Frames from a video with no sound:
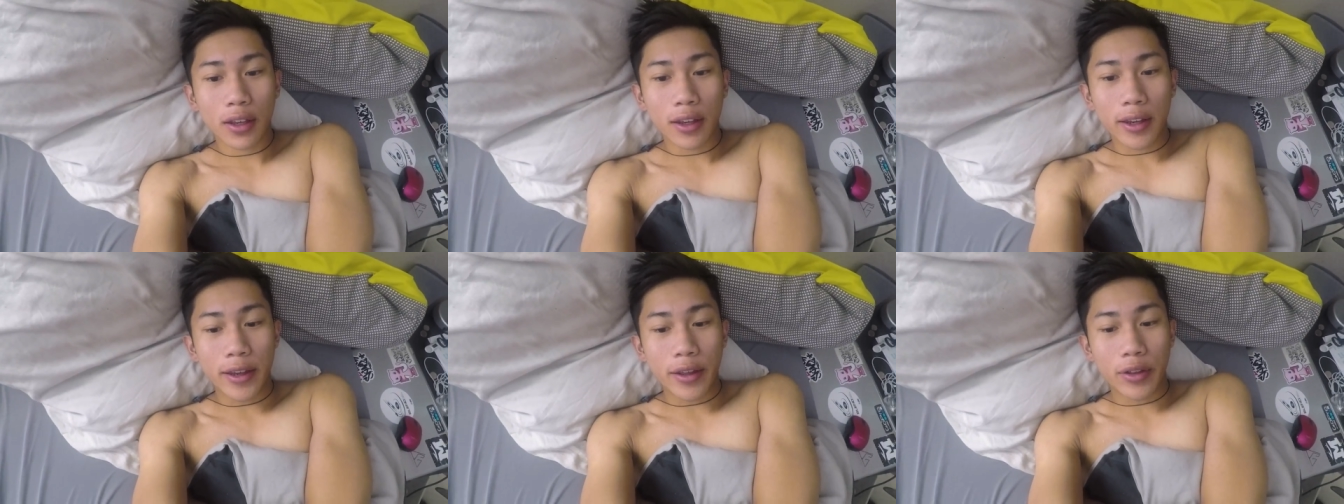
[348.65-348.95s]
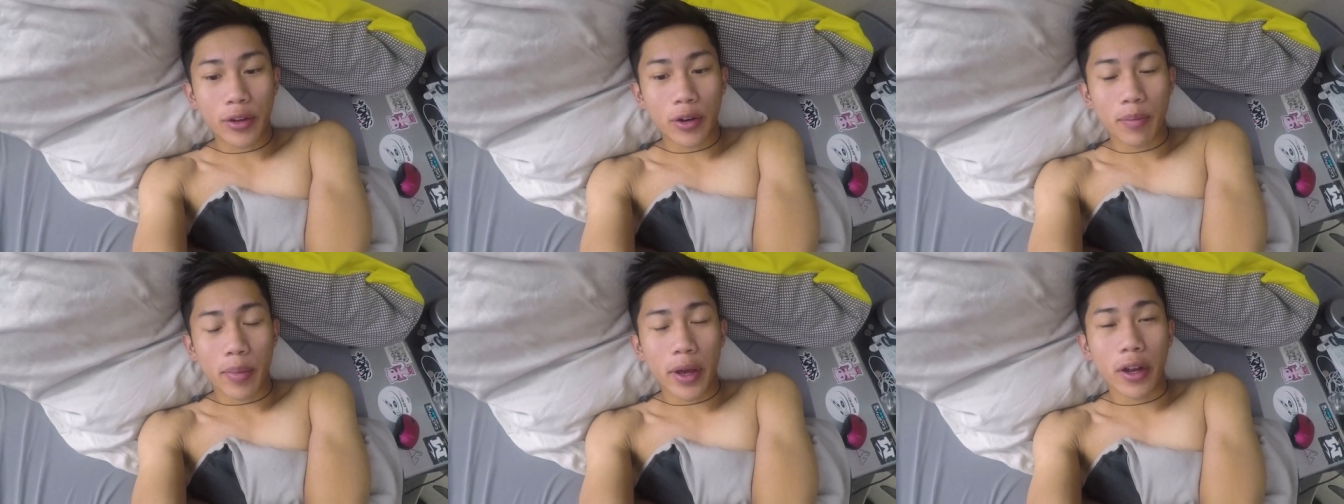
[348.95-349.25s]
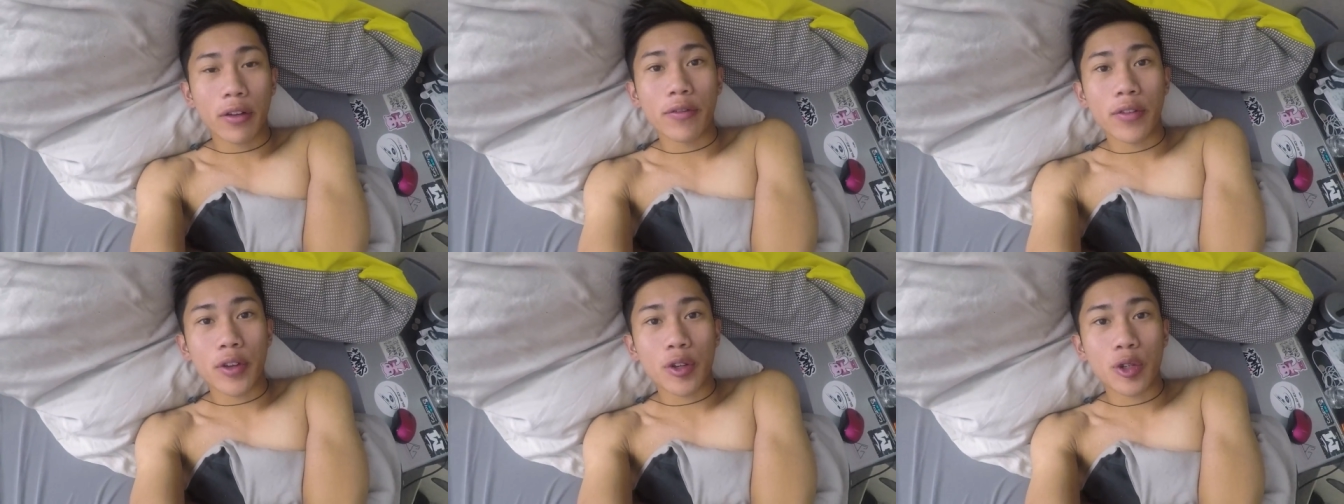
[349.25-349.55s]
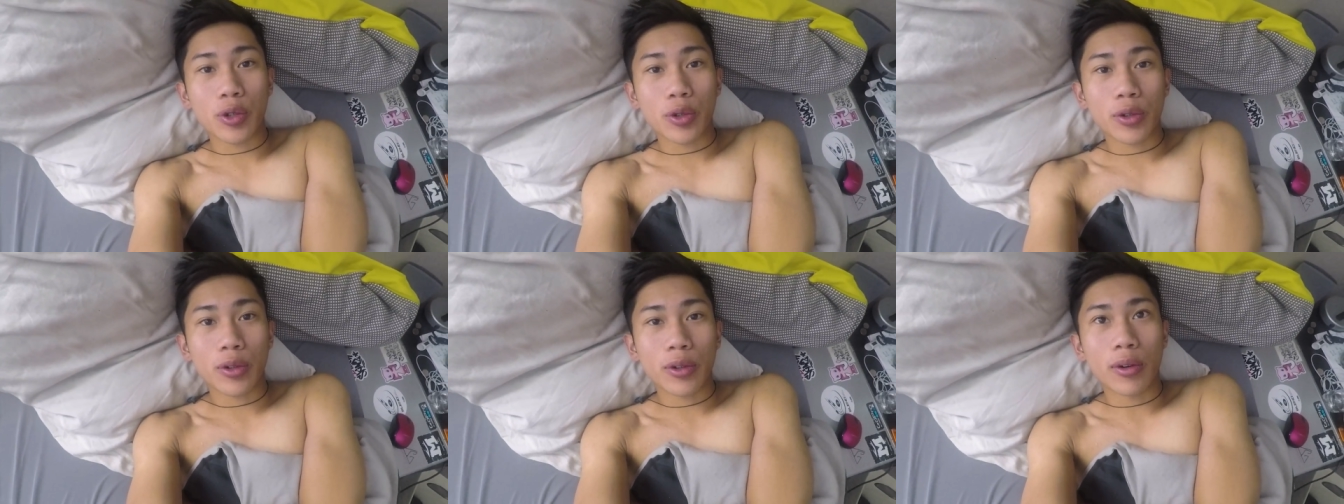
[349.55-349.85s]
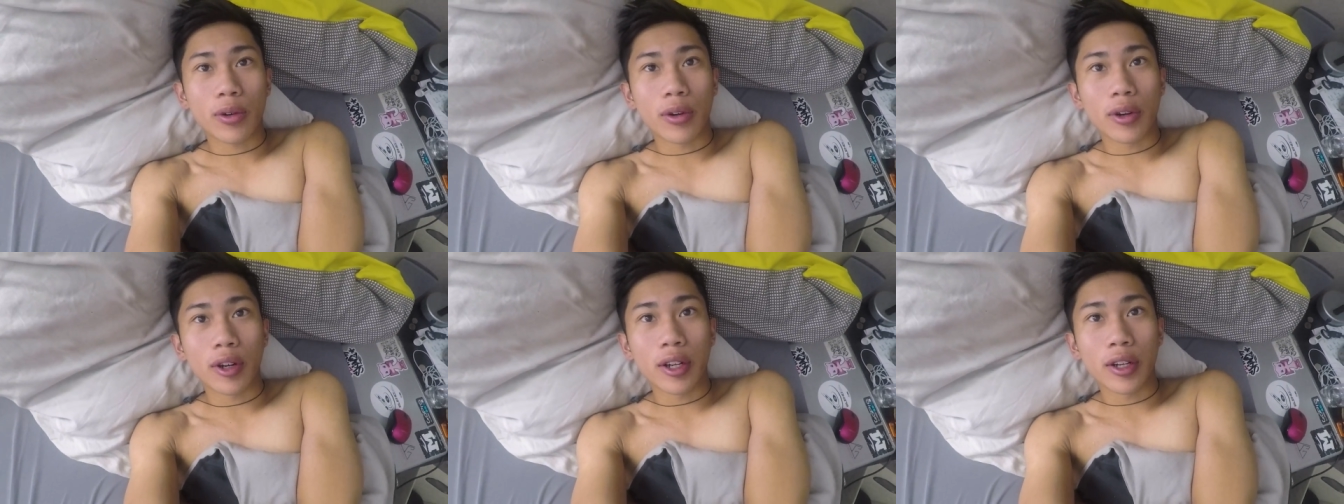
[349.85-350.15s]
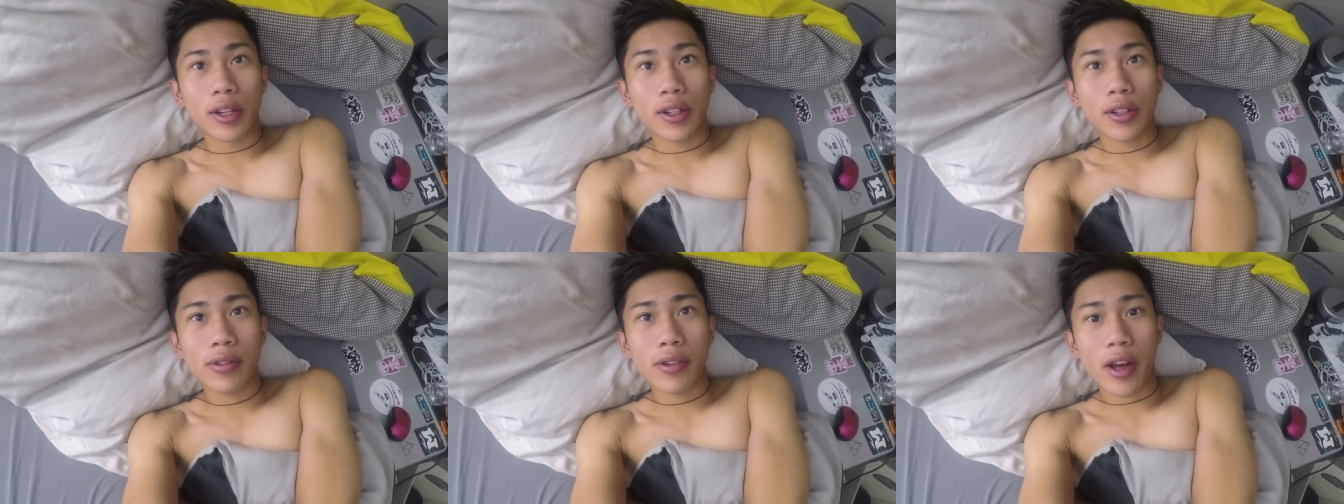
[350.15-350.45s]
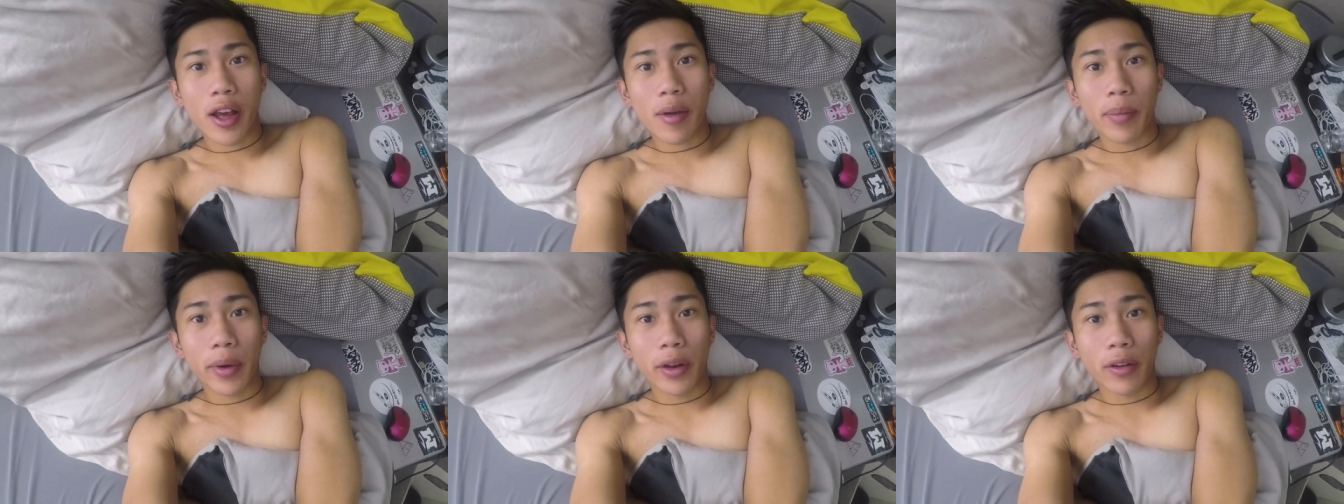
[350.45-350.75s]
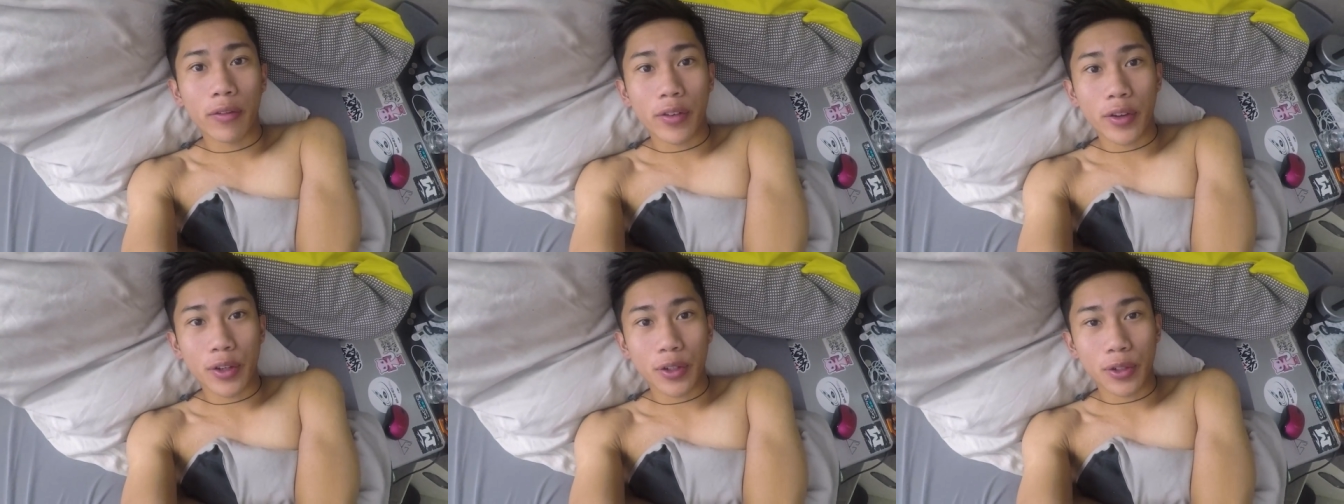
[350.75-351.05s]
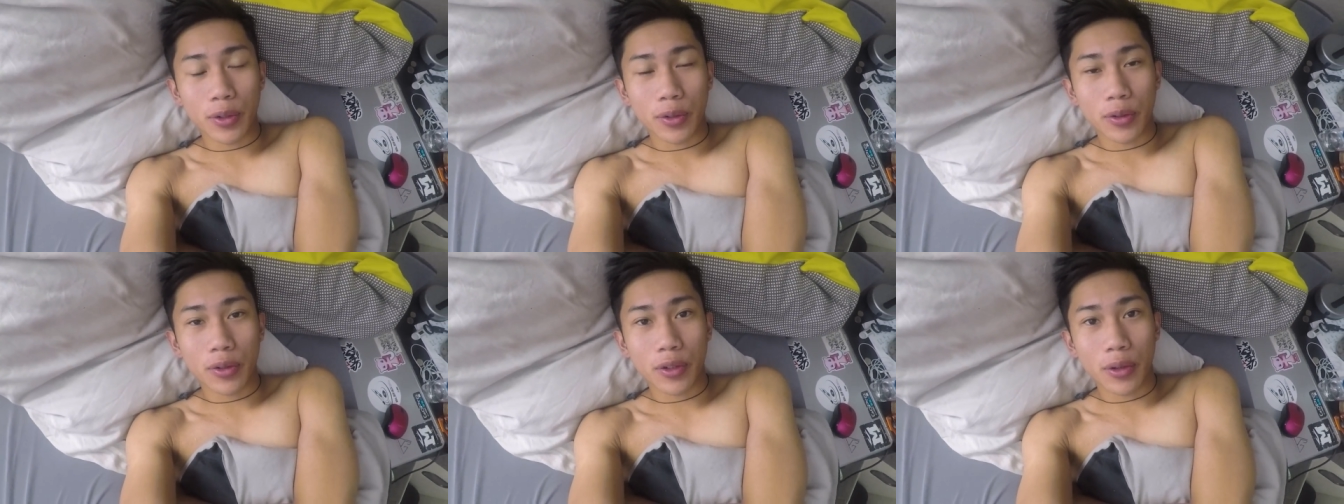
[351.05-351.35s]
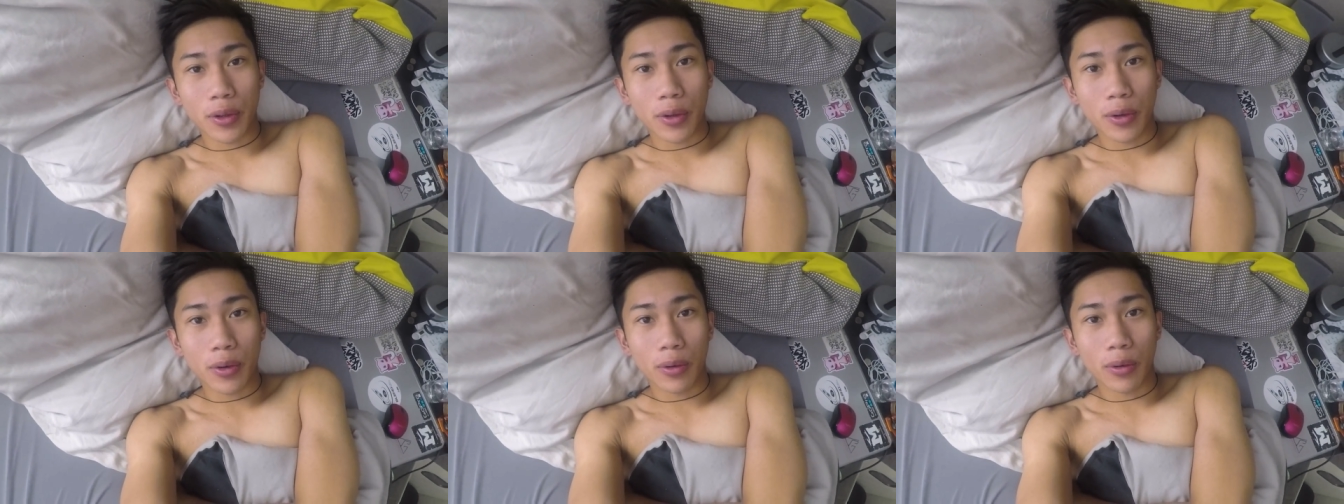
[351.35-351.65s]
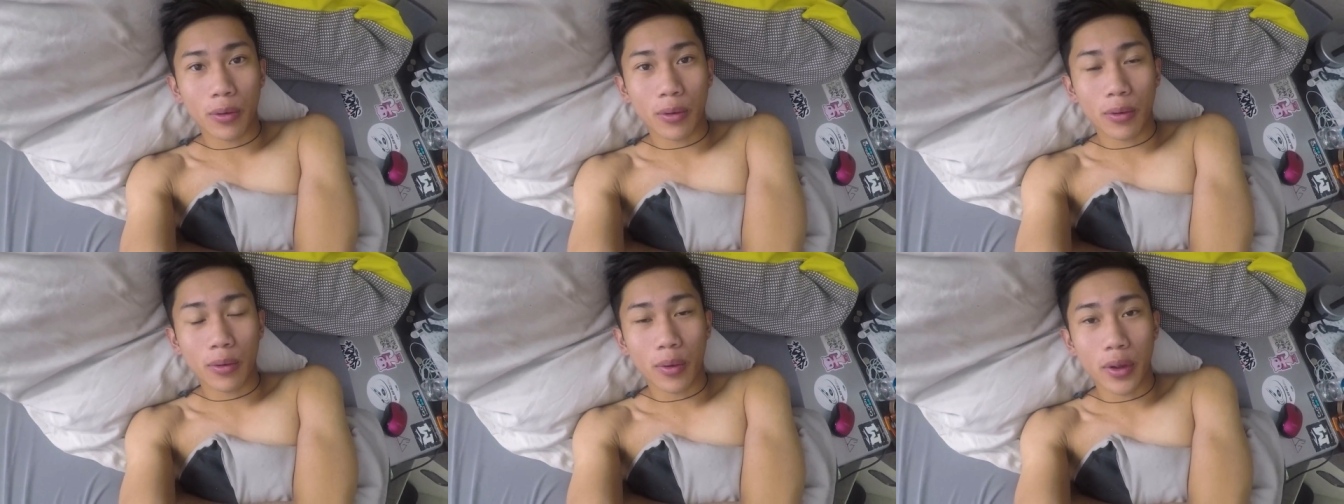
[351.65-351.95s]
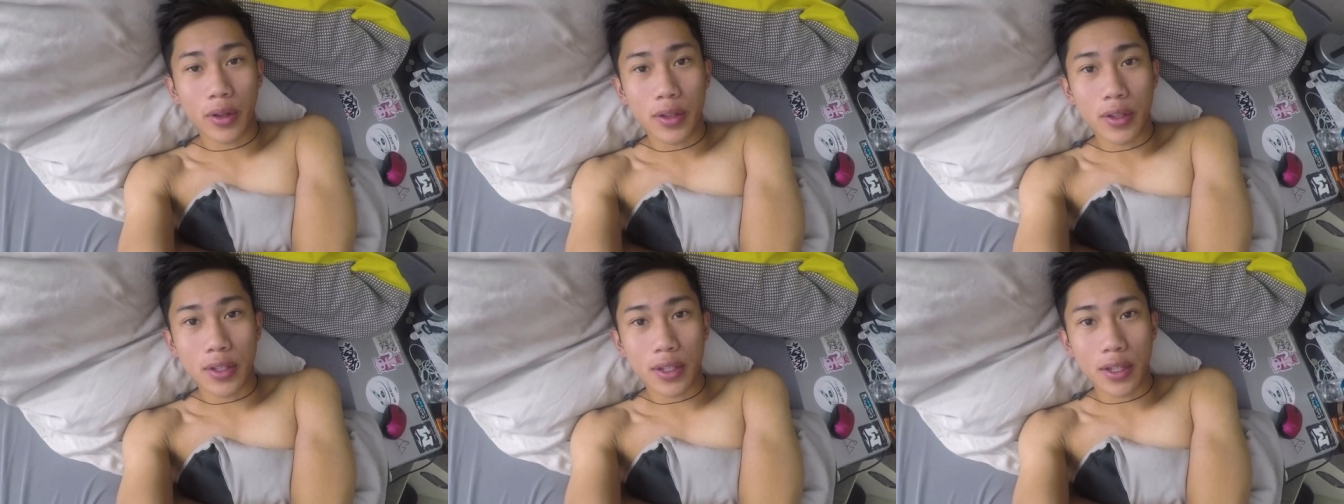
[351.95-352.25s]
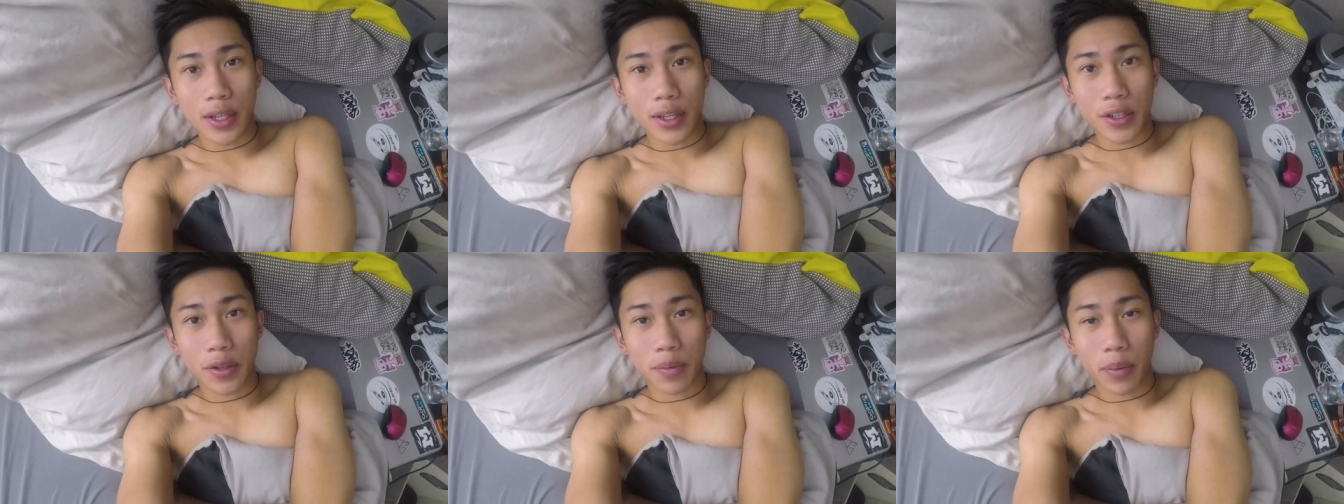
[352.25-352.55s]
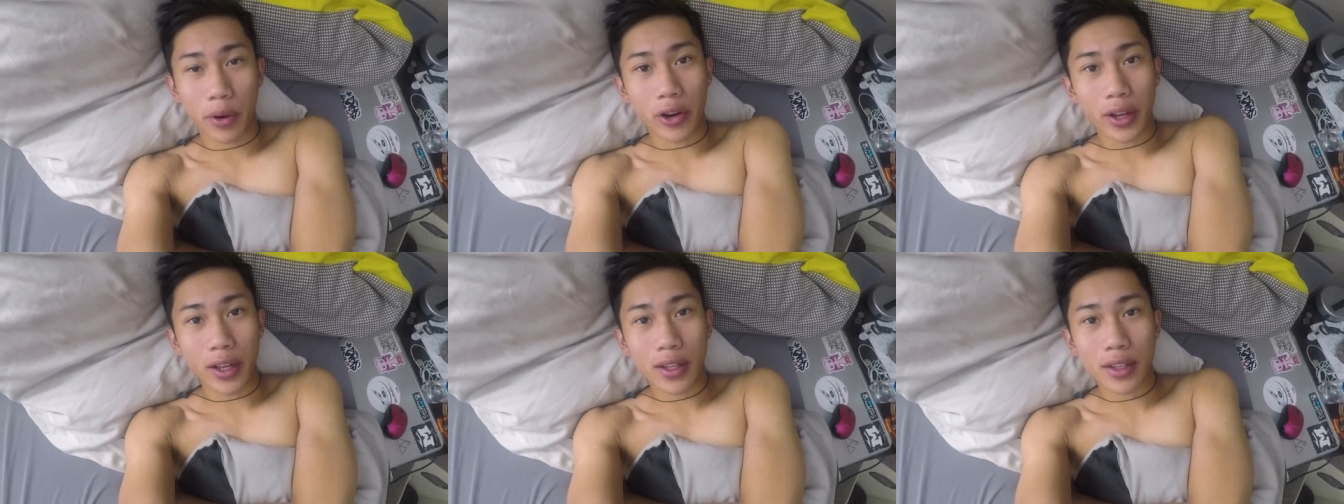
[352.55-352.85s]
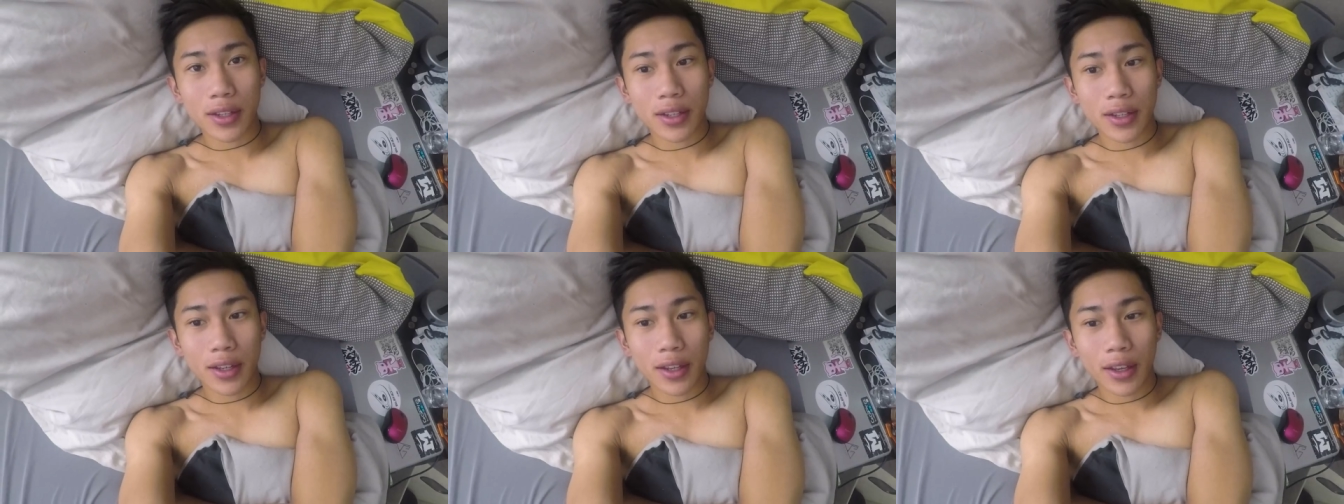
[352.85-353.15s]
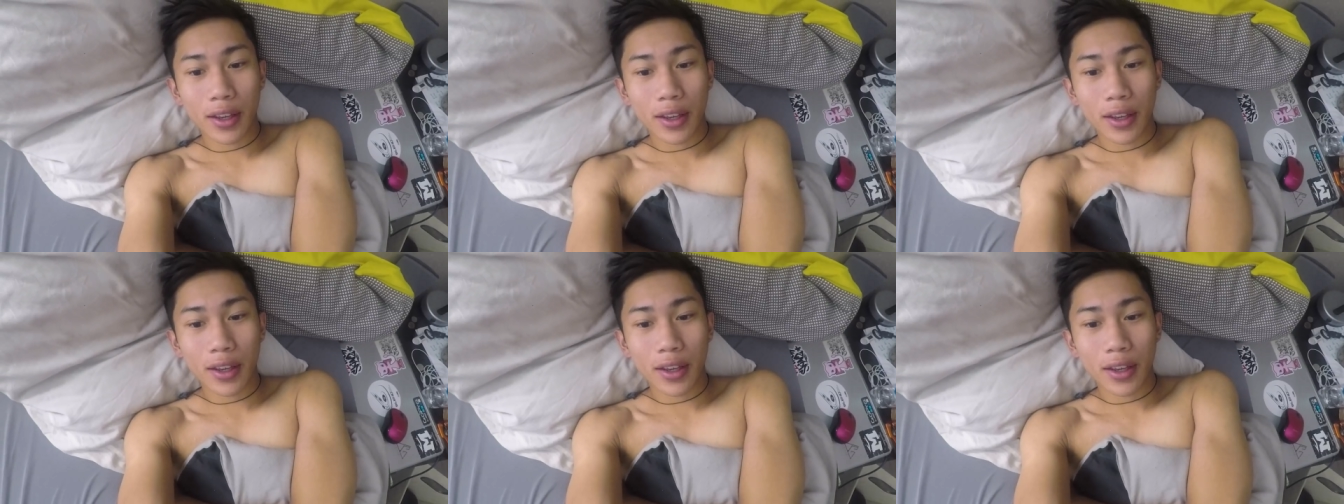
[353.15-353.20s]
either beneficial or not beneficial to one's experience,